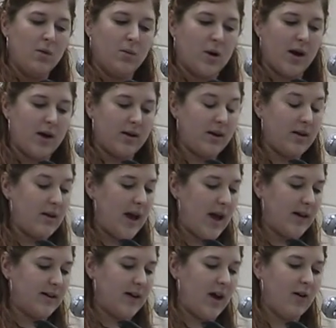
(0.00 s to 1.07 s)
and they
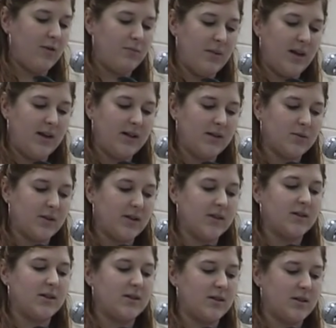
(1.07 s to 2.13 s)
had to have meetings with
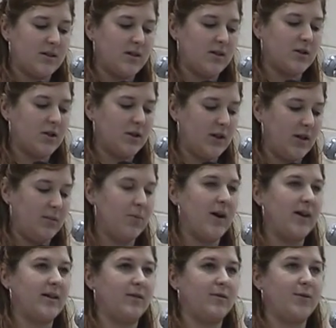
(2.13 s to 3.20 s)
Assistant Attorney
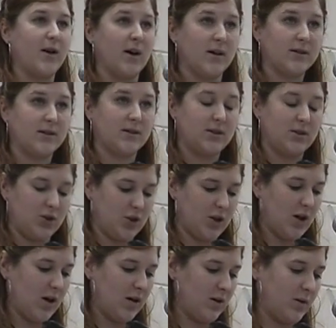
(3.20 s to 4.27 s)
Brandon Fox in
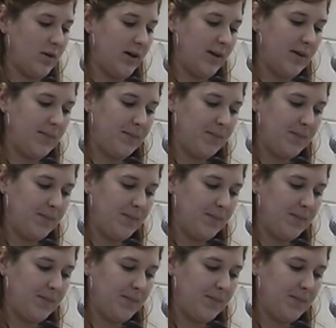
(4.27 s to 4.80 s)
Chicago here.